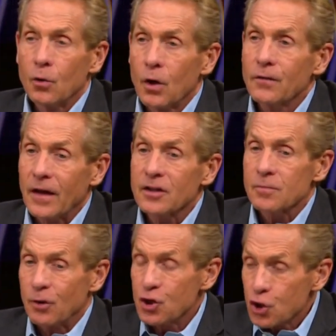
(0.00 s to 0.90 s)
You know what?
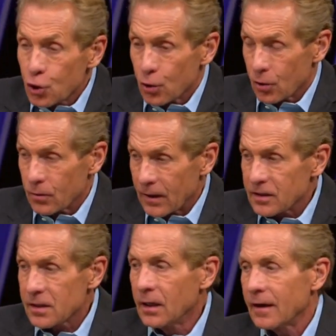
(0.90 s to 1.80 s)
That's mature.
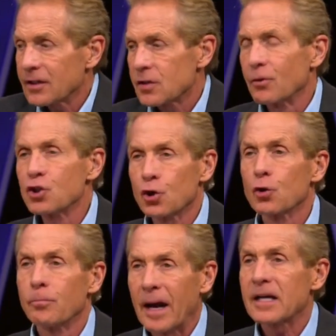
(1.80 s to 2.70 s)
That's a
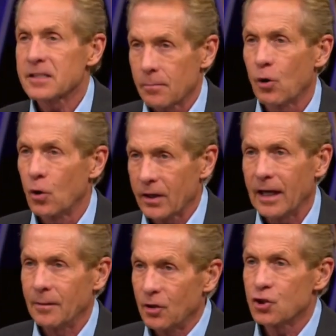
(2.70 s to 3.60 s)
mature basketball
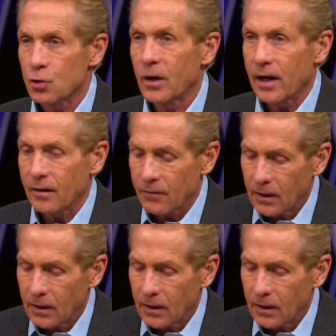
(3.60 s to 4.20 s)
game that you have.